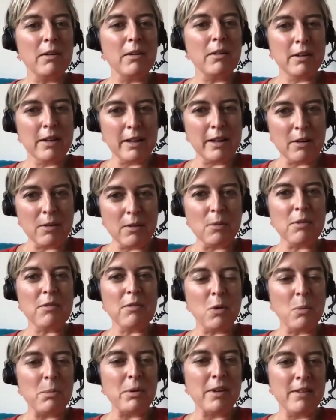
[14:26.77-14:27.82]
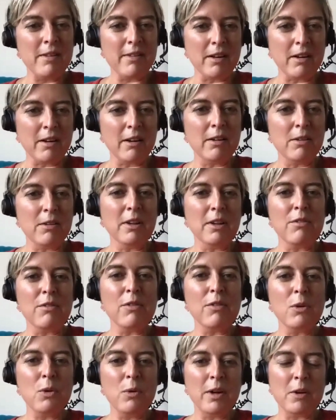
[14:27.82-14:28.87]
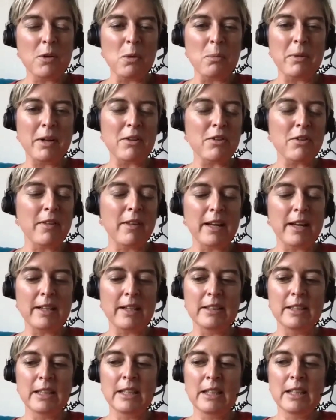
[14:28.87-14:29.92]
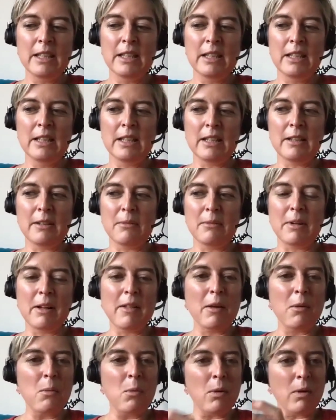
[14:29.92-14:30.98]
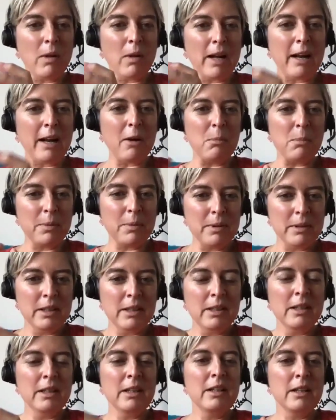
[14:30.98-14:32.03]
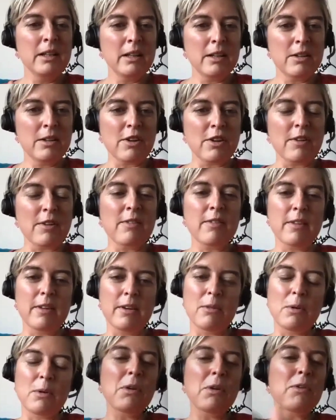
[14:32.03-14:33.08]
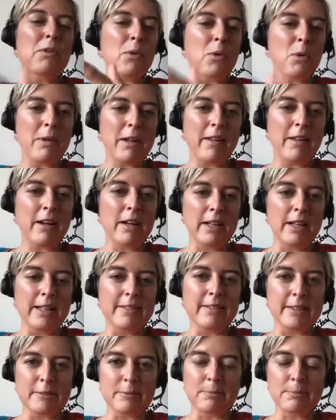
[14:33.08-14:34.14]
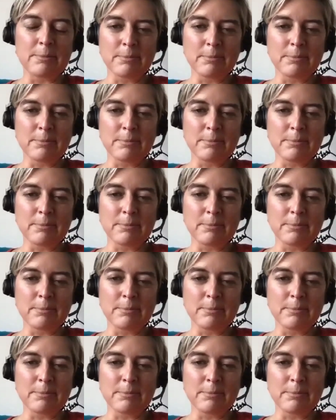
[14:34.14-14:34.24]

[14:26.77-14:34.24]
lots of companies are looking for. Noel, you mentioned that. I think will help adjust. Well, we talk about that later.